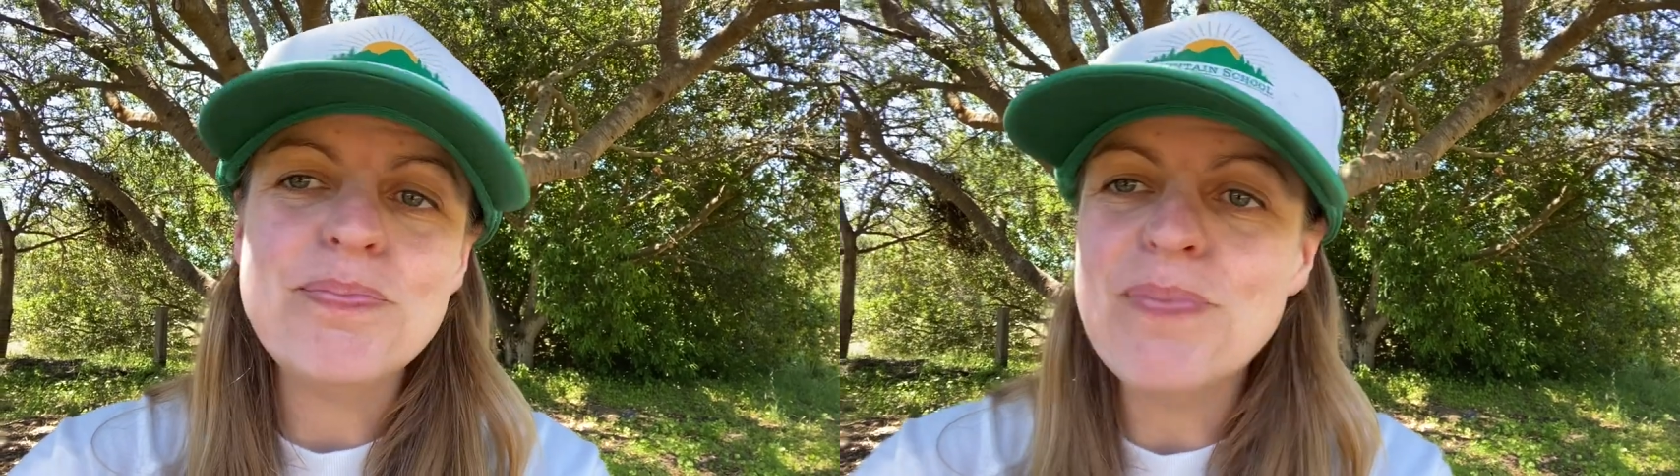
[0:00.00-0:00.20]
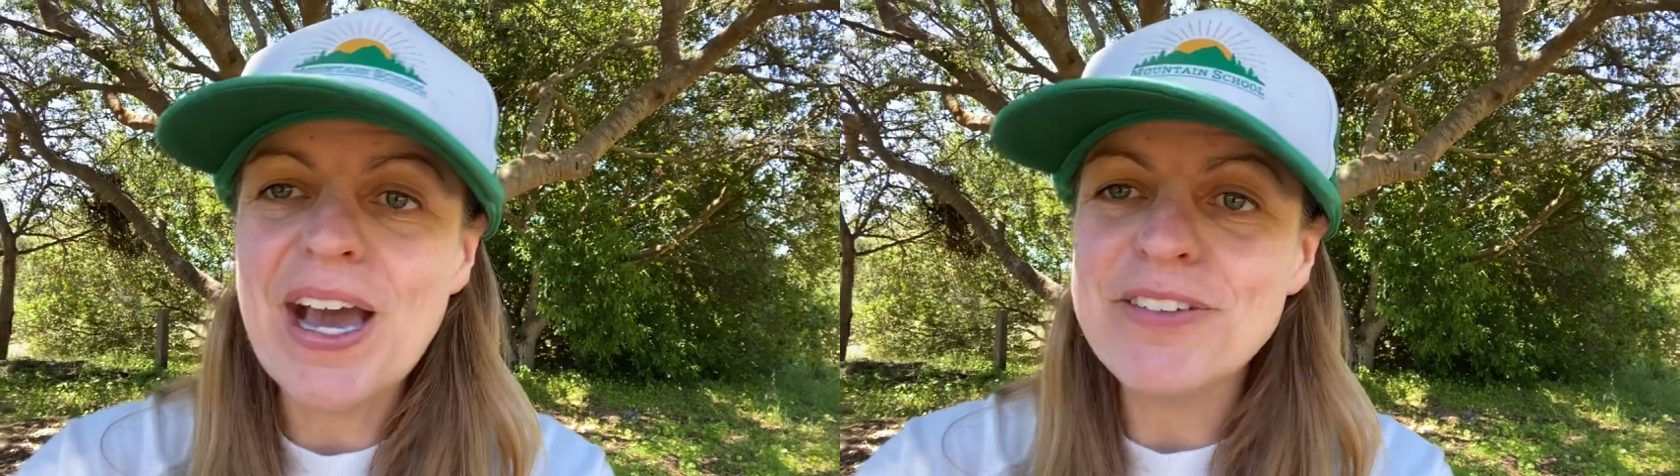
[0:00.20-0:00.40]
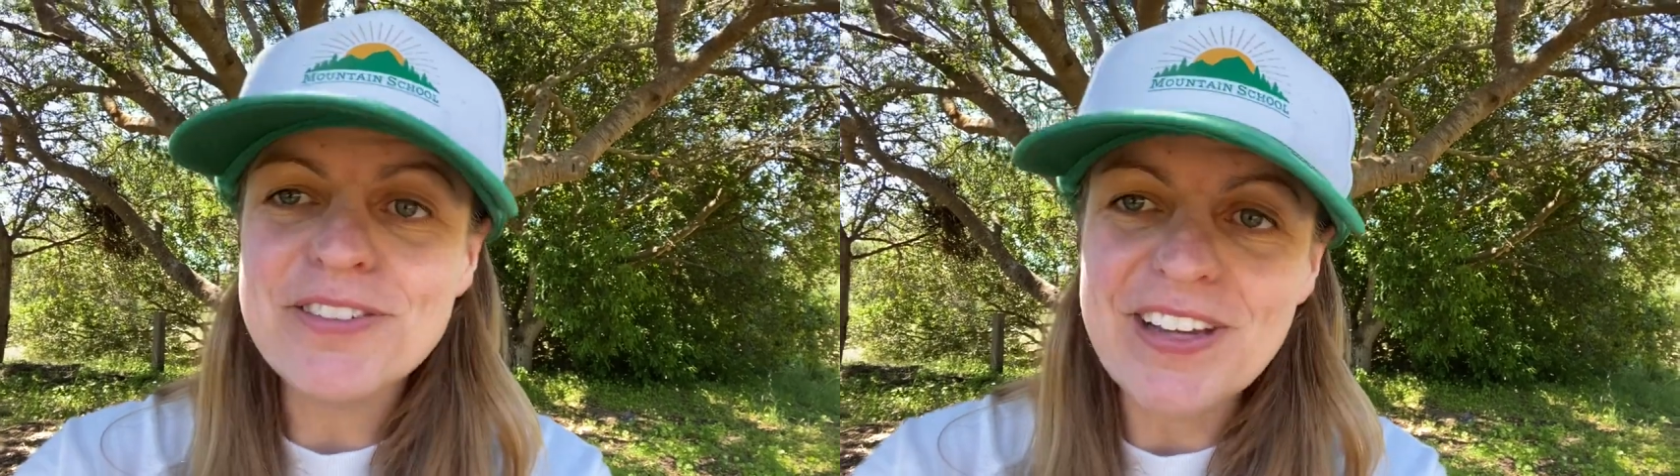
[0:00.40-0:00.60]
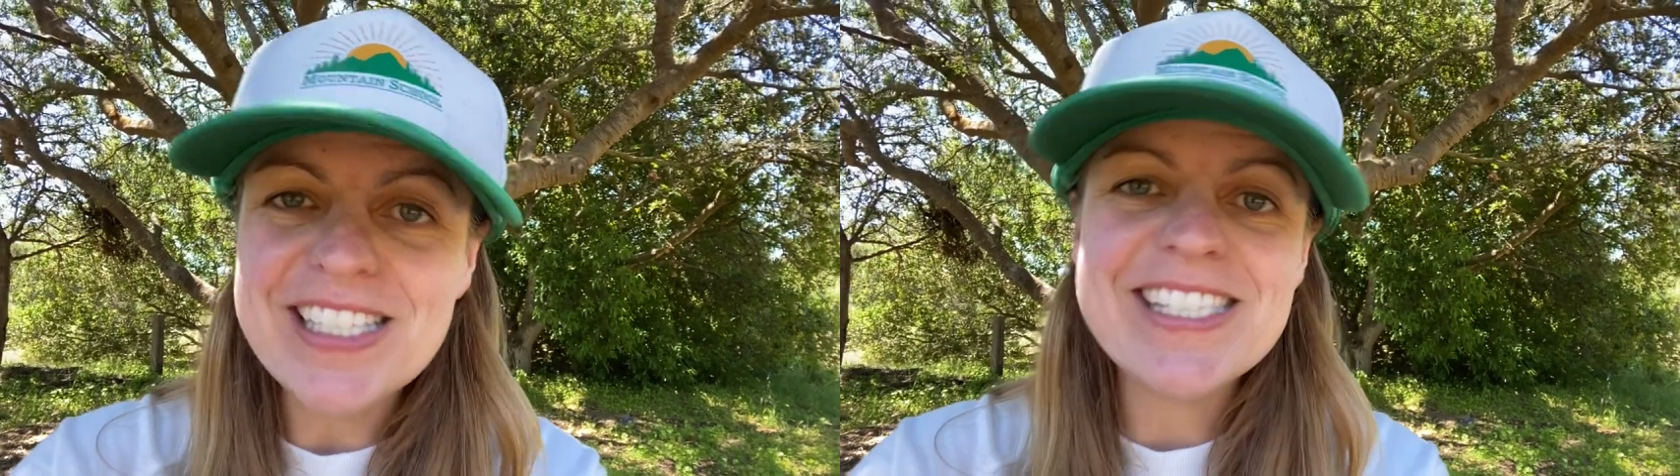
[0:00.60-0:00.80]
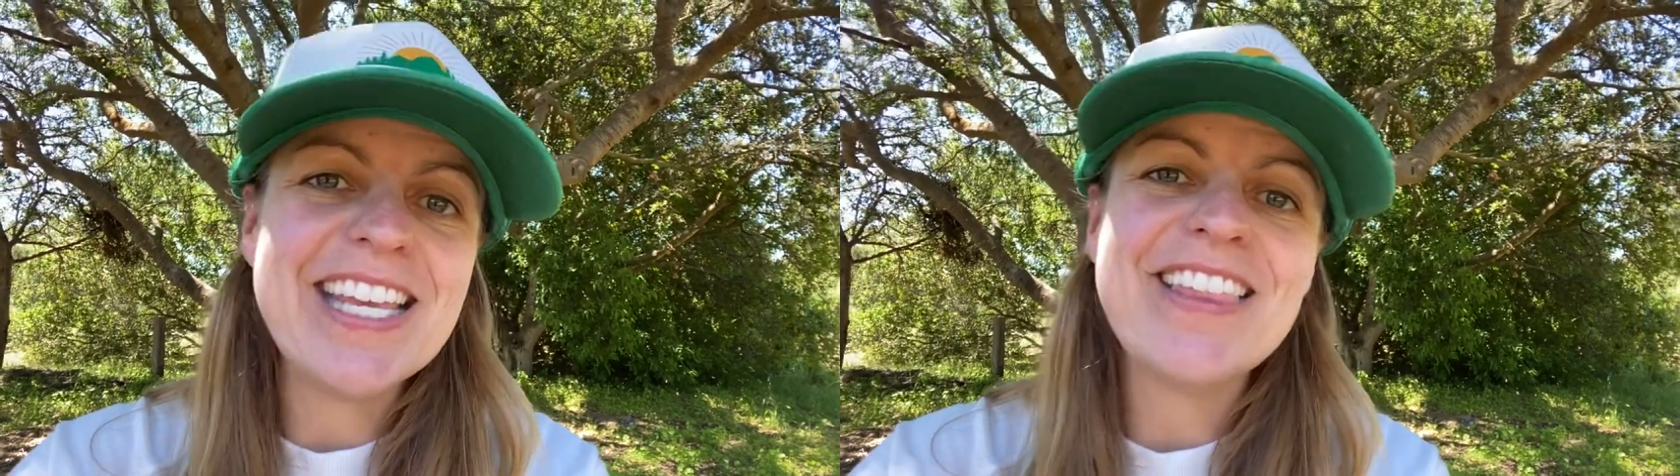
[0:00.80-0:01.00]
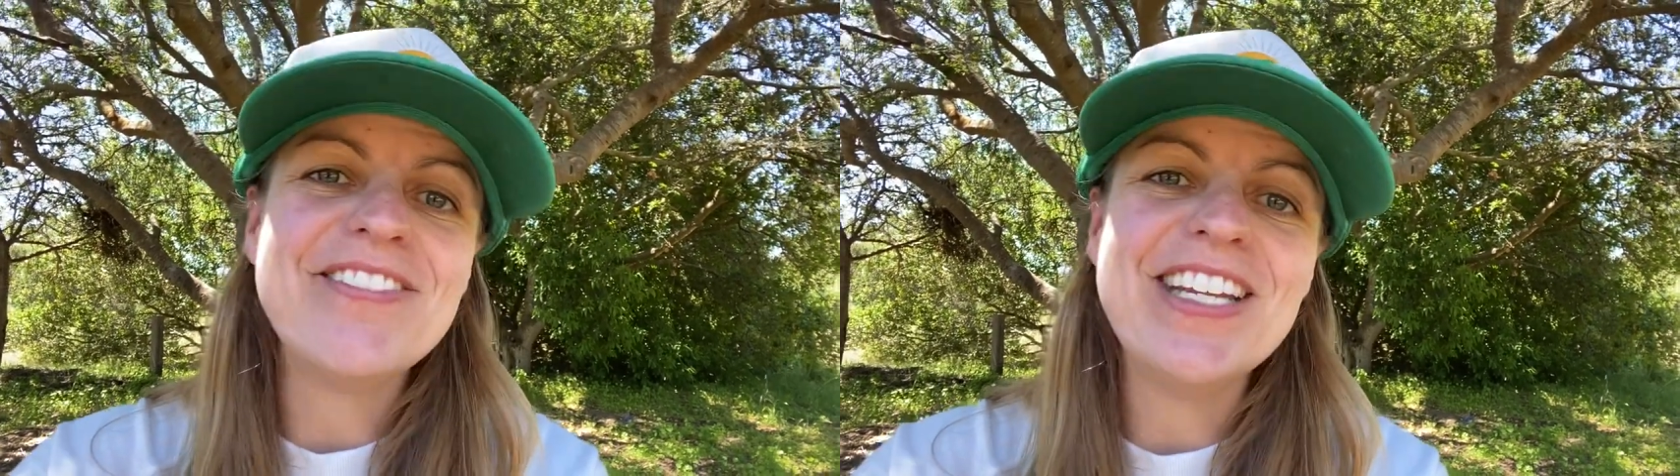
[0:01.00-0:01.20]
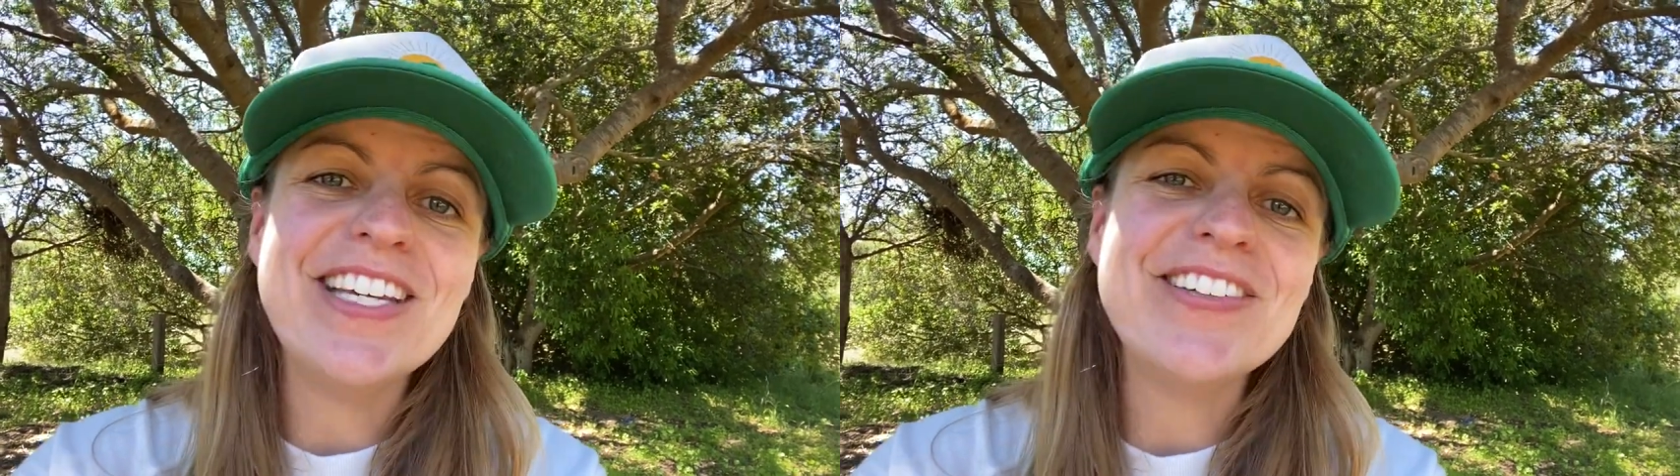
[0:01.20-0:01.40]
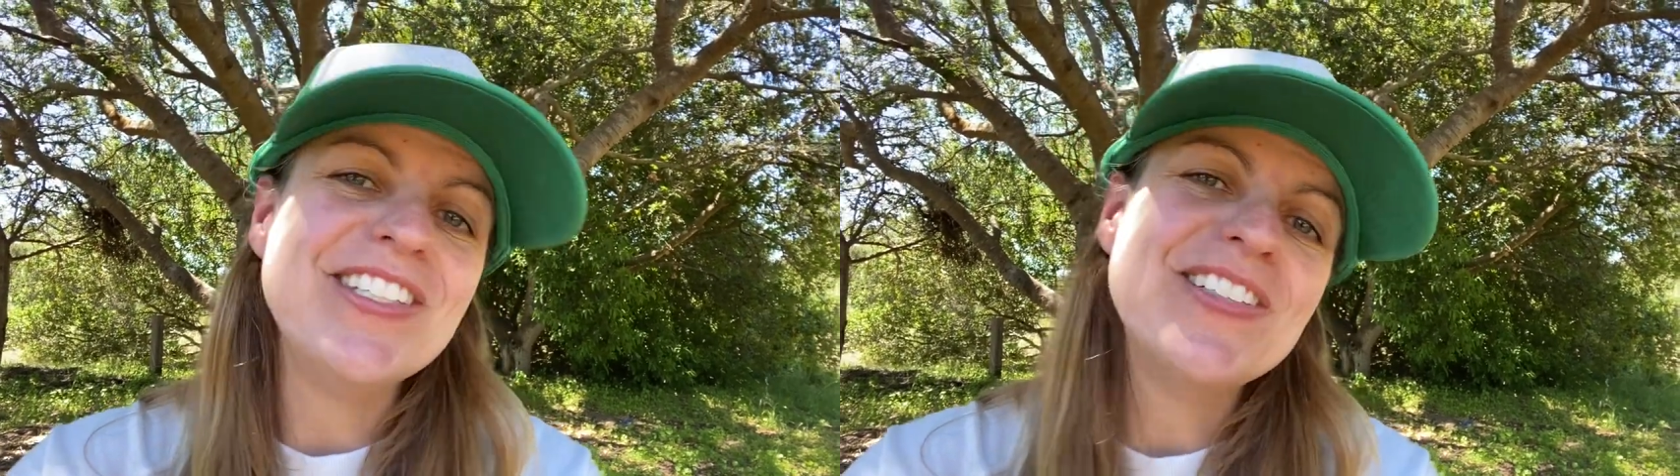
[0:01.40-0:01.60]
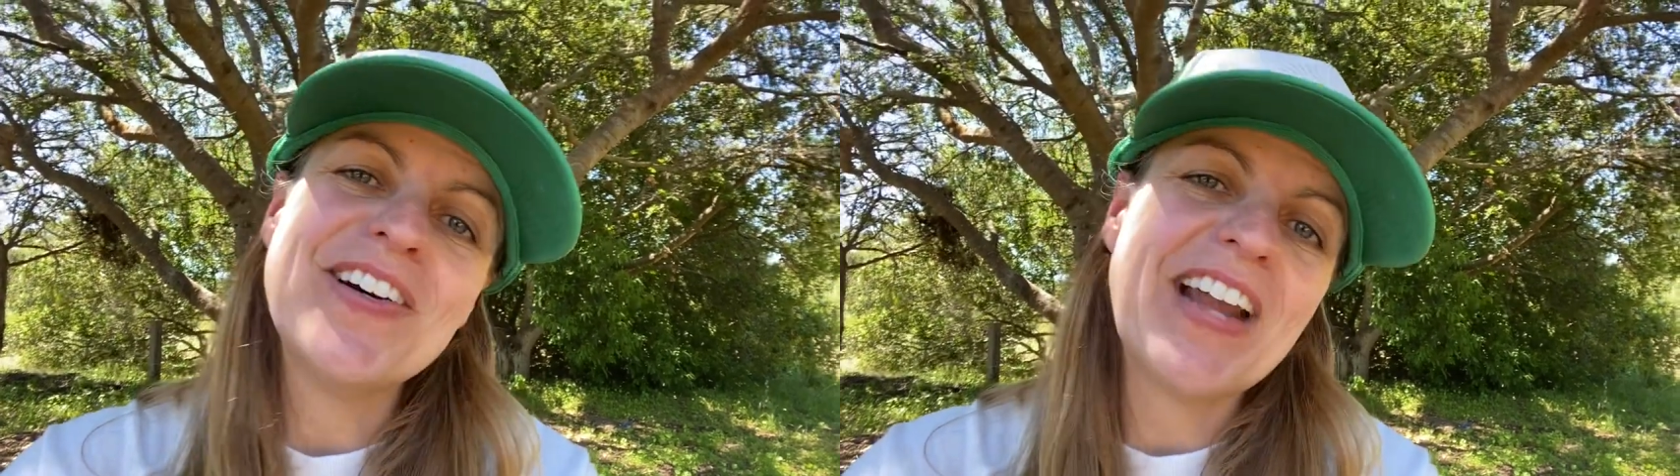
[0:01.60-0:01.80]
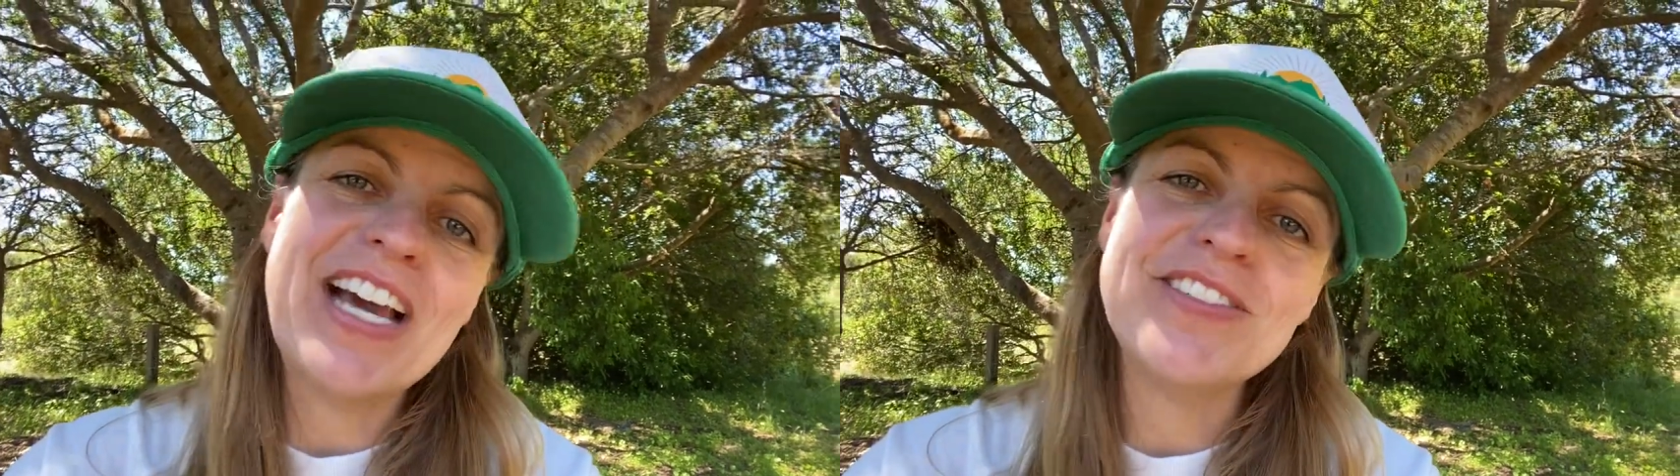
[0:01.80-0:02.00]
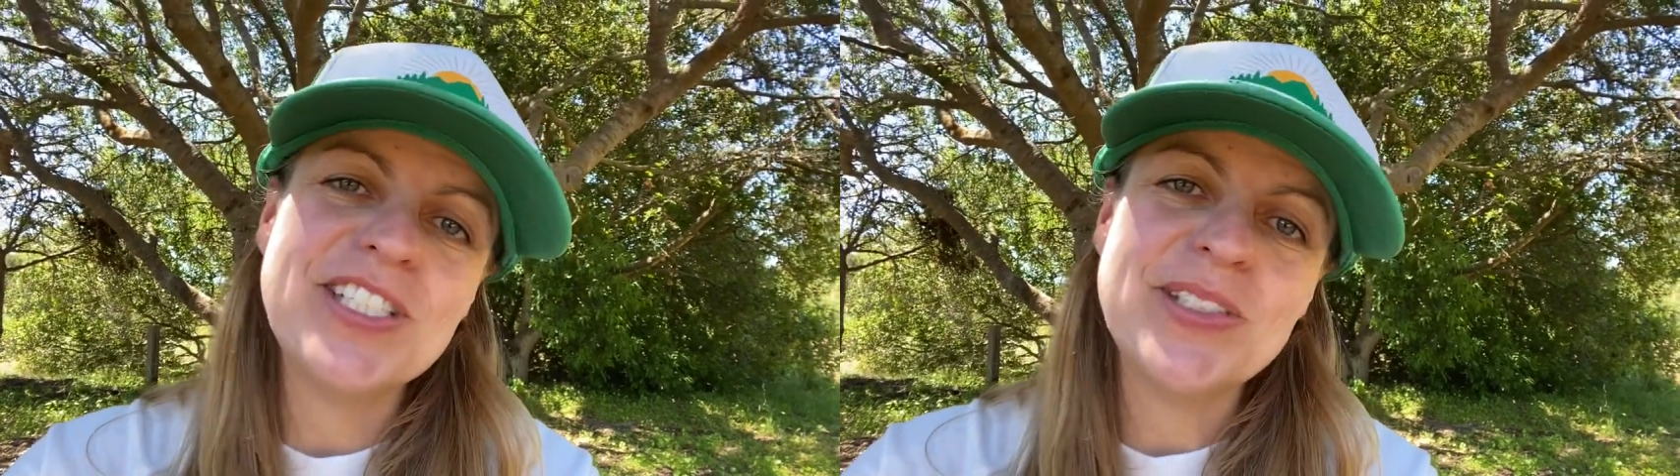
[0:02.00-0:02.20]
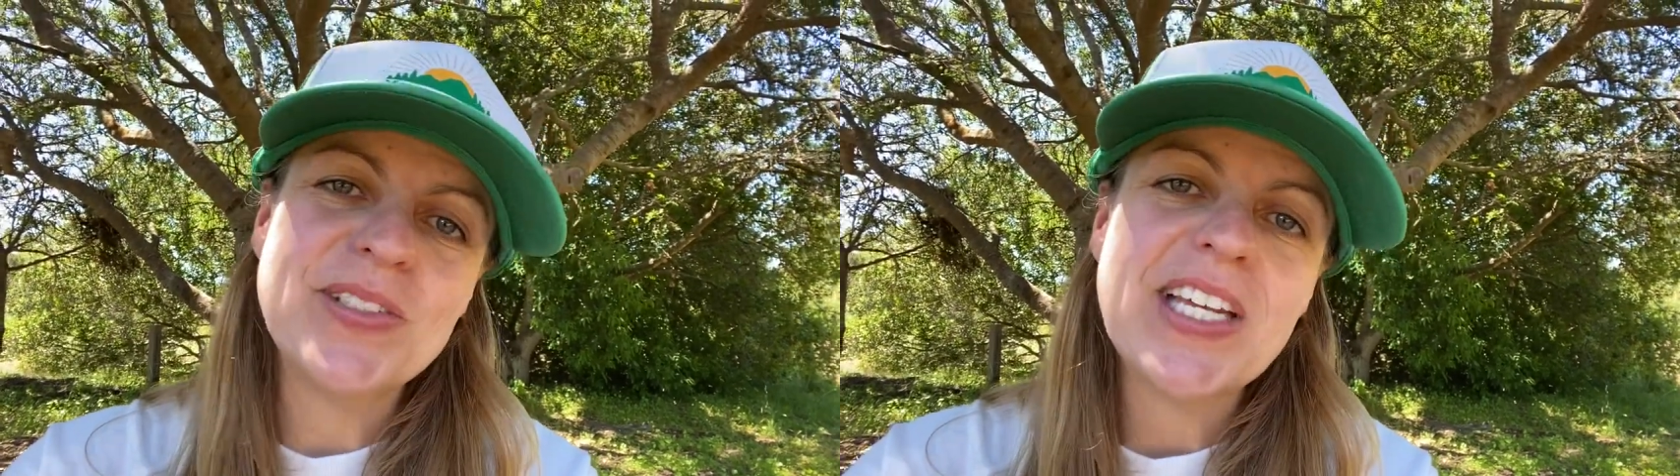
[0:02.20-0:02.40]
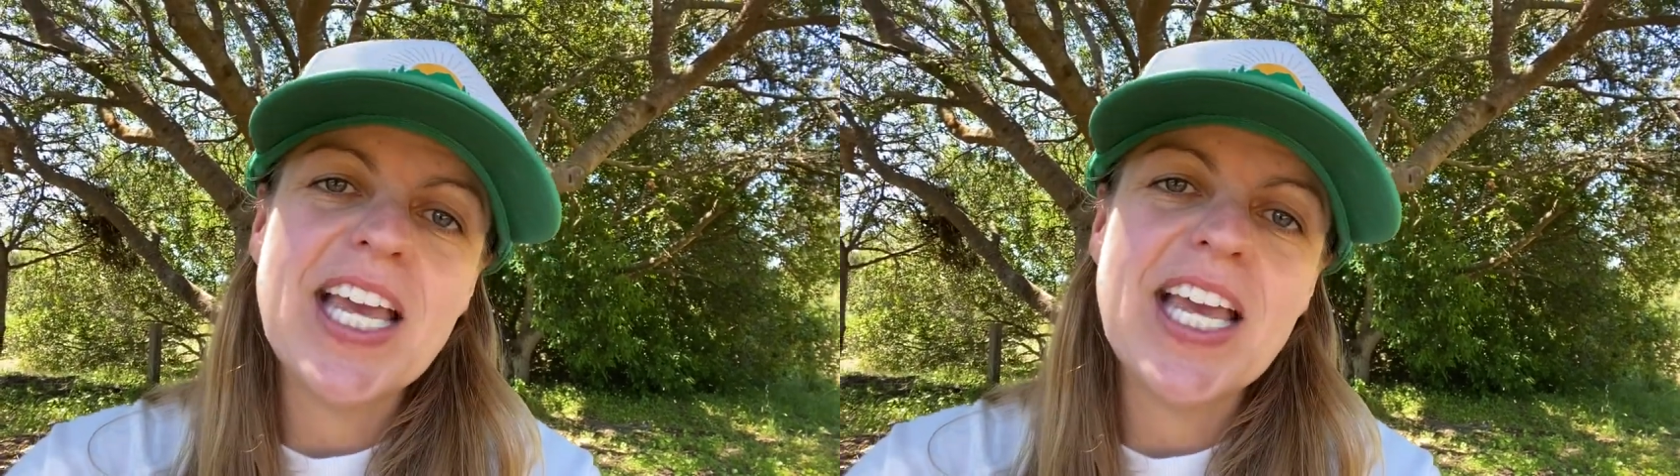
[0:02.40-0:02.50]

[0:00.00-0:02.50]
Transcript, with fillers: have your face in the video, you don't have to.